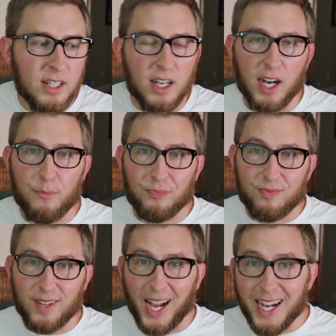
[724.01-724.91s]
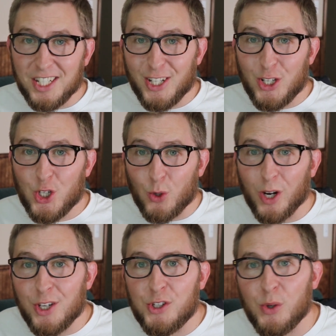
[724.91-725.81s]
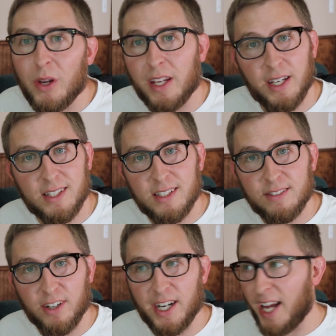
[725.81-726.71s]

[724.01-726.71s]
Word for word: Um, I actually enjoy doing it, right?